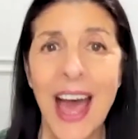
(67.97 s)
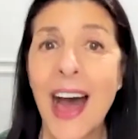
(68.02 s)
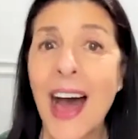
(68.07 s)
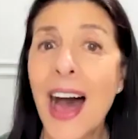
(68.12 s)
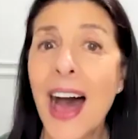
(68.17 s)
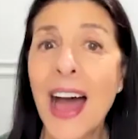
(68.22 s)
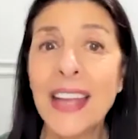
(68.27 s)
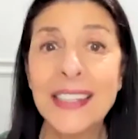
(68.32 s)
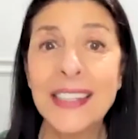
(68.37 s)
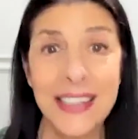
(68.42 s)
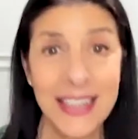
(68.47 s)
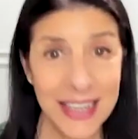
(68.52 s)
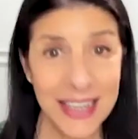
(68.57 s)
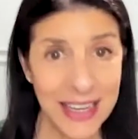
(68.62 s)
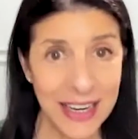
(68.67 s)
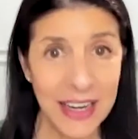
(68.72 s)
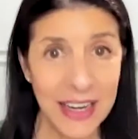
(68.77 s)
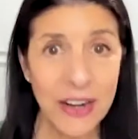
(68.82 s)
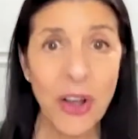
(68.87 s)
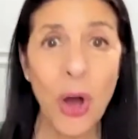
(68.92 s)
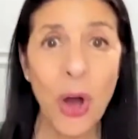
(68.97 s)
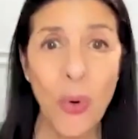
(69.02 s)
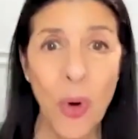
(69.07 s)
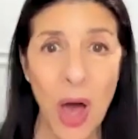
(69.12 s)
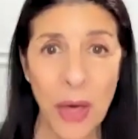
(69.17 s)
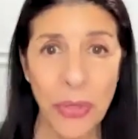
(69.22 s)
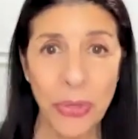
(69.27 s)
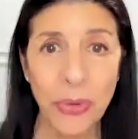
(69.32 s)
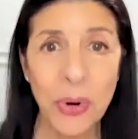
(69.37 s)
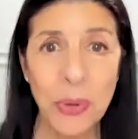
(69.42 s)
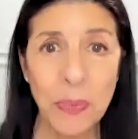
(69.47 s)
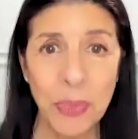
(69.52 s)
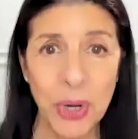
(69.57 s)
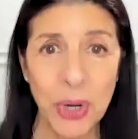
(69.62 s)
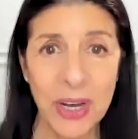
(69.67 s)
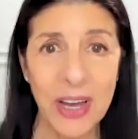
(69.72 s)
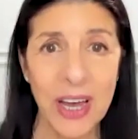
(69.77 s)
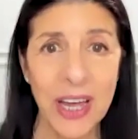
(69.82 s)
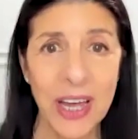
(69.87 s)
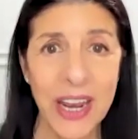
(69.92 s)
I did co author a
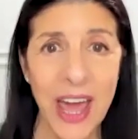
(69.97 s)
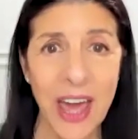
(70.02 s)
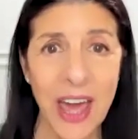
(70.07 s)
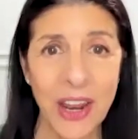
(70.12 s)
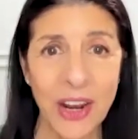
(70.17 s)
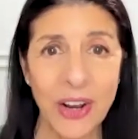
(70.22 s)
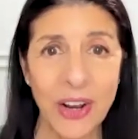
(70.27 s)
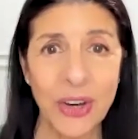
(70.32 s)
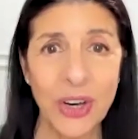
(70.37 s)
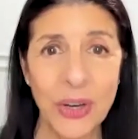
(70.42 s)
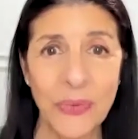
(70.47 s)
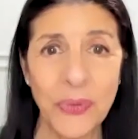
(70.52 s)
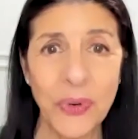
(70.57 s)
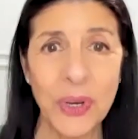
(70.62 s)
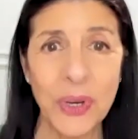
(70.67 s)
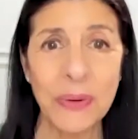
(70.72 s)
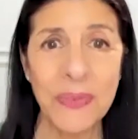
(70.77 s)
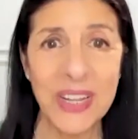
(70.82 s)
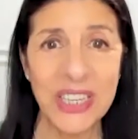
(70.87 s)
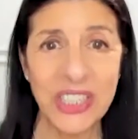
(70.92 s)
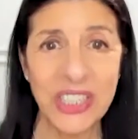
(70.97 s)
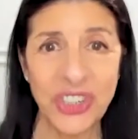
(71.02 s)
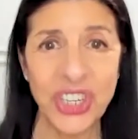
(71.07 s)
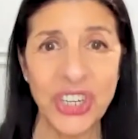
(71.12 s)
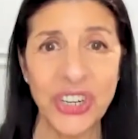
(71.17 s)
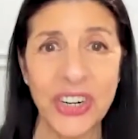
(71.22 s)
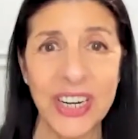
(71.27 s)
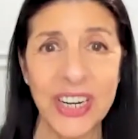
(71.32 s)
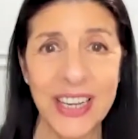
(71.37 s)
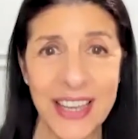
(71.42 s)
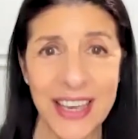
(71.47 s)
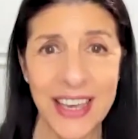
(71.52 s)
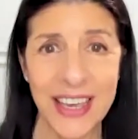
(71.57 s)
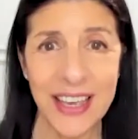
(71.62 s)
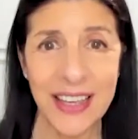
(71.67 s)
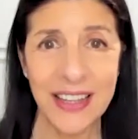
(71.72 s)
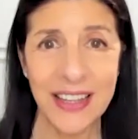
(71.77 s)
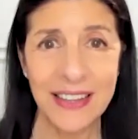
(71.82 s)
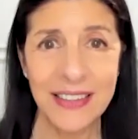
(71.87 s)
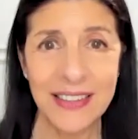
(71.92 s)
book on how to cook for your vegetarian
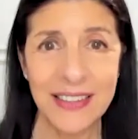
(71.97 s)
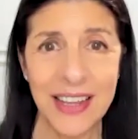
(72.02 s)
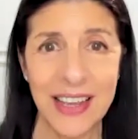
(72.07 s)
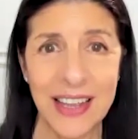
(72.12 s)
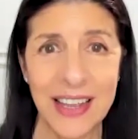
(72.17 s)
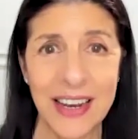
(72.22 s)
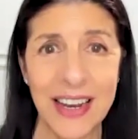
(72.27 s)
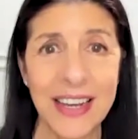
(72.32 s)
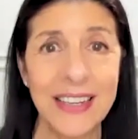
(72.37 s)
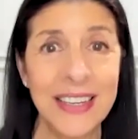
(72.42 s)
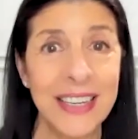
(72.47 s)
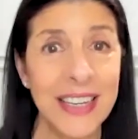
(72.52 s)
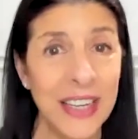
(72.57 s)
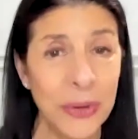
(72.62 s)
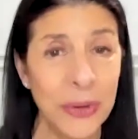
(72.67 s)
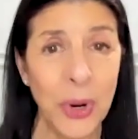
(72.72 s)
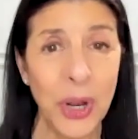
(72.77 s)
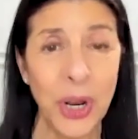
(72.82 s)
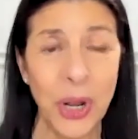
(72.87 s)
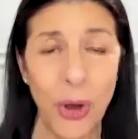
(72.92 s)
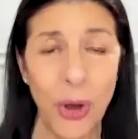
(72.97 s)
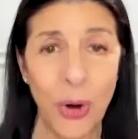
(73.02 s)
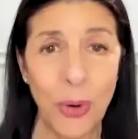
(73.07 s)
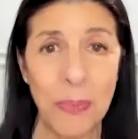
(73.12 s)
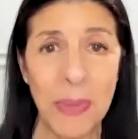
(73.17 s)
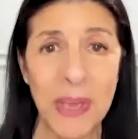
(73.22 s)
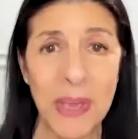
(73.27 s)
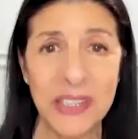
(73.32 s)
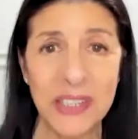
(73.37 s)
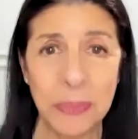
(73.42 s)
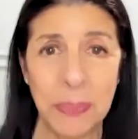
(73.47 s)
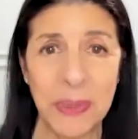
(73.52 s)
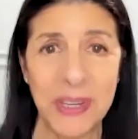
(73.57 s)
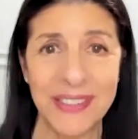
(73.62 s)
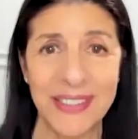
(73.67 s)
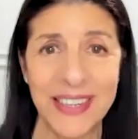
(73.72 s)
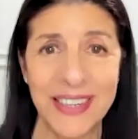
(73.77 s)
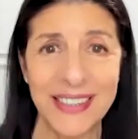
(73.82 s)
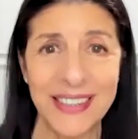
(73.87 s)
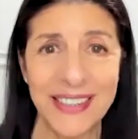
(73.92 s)
kids, and I did run a home based
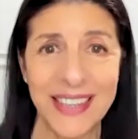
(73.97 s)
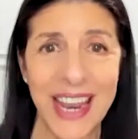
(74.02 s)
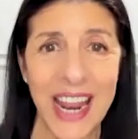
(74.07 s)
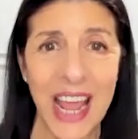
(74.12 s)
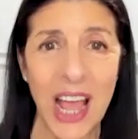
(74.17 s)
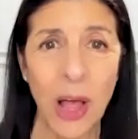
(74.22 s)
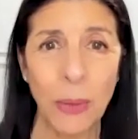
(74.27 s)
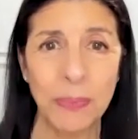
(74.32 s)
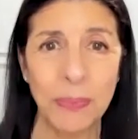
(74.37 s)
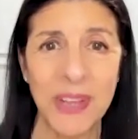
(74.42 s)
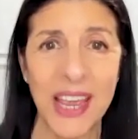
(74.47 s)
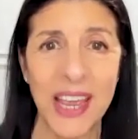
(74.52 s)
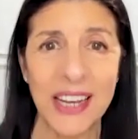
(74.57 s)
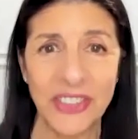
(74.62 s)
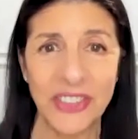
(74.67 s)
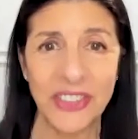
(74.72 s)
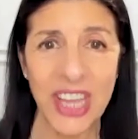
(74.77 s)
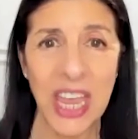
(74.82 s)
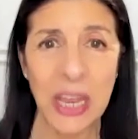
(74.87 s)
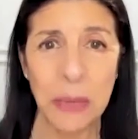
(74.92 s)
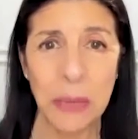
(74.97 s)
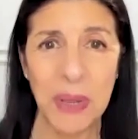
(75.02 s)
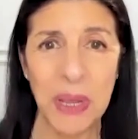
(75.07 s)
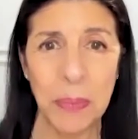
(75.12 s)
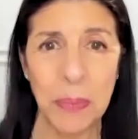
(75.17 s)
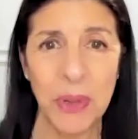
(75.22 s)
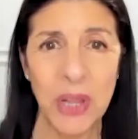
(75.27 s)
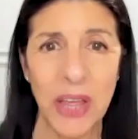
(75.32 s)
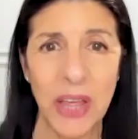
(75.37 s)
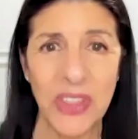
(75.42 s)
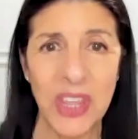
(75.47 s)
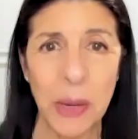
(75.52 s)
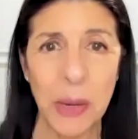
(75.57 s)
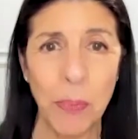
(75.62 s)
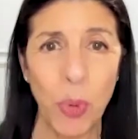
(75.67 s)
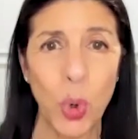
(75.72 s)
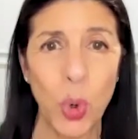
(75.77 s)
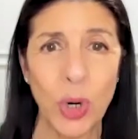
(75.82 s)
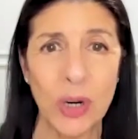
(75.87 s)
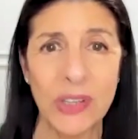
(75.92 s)
business that helped educate people on the
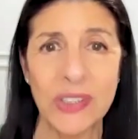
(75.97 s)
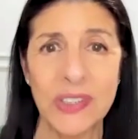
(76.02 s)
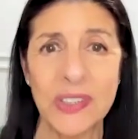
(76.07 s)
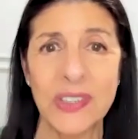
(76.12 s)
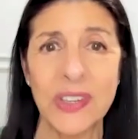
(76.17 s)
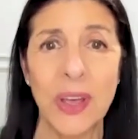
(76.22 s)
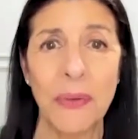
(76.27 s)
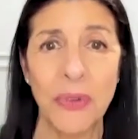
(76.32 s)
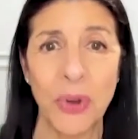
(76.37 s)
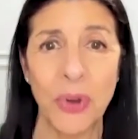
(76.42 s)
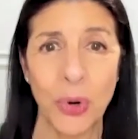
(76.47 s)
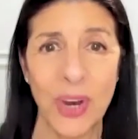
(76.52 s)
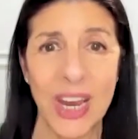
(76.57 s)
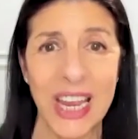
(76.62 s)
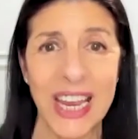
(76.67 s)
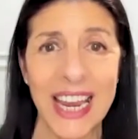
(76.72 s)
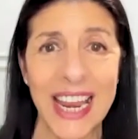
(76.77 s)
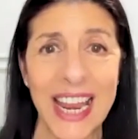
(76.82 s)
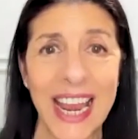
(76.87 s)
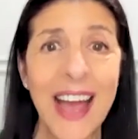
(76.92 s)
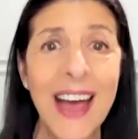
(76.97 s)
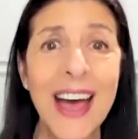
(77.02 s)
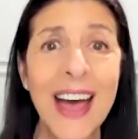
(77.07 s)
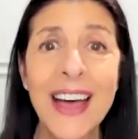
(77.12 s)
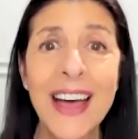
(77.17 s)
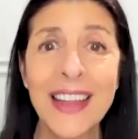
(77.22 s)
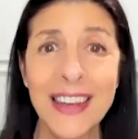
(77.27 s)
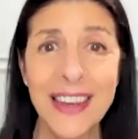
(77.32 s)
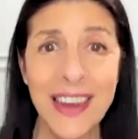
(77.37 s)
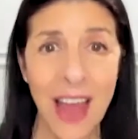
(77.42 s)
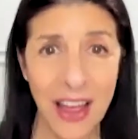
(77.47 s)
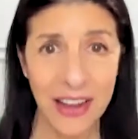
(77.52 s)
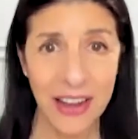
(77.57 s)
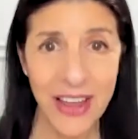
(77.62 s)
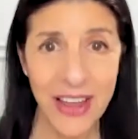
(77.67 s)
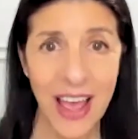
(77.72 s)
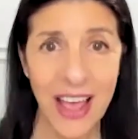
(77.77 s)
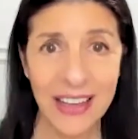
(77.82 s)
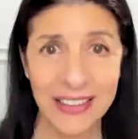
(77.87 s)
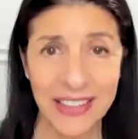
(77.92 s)
importance of creating non
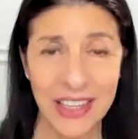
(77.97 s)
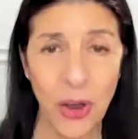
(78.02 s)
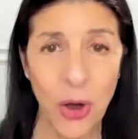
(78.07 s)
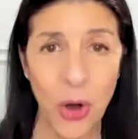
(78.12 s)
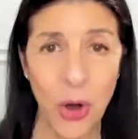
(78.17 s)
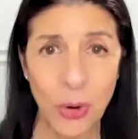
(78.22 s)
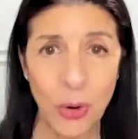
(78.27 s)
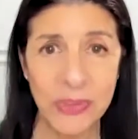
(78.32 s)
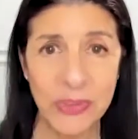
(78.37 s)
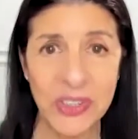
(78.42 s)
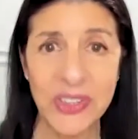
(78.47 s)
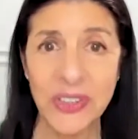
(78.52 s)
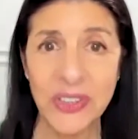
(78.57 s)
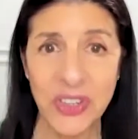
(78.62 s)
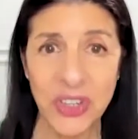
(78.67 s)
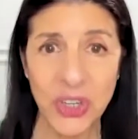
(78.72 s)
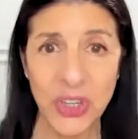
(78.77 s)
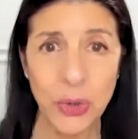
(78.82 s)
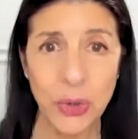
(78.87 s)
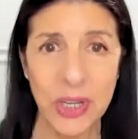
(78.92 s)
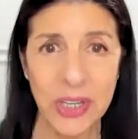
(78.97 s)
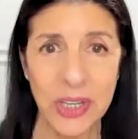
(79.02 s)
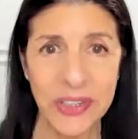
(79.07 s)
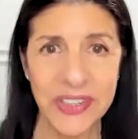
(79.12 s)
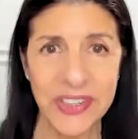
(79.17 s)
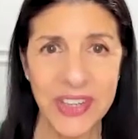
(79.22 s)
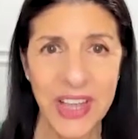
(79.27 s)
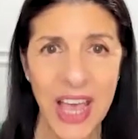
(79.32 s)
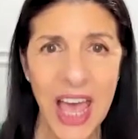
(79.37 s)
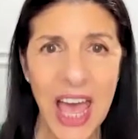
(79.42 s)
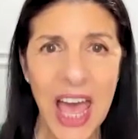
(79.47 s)
toxic homes and schools.